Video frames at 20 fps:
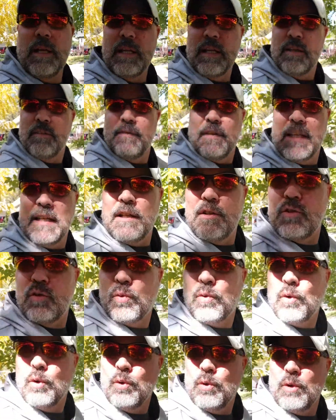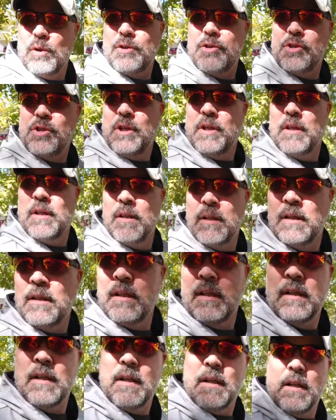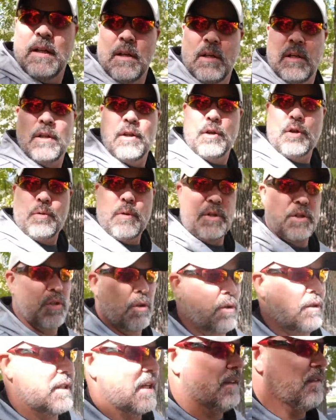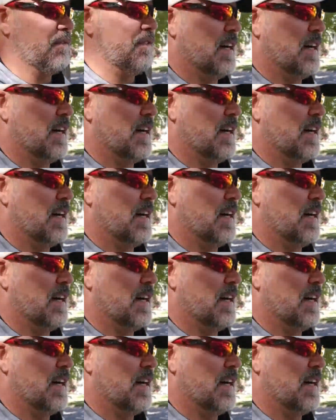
any of these rules could result in